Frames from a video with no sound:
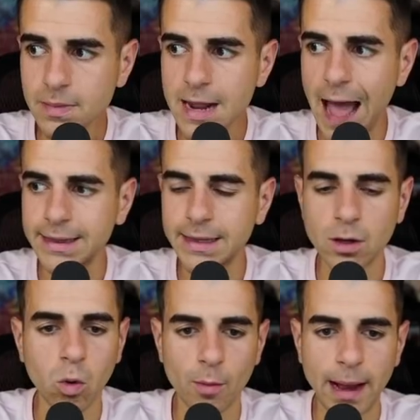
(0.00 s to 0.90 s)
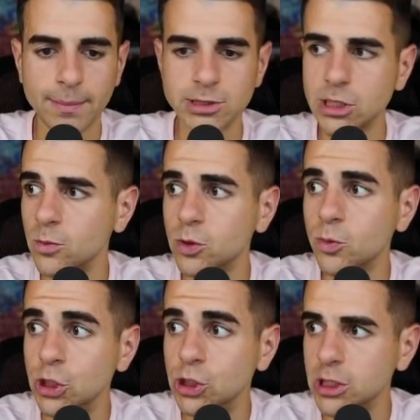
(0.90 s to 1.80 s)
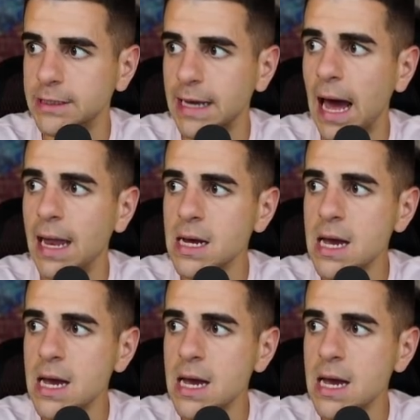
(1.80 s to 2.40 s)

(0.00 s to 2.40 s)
at the quarterback position, which we just got.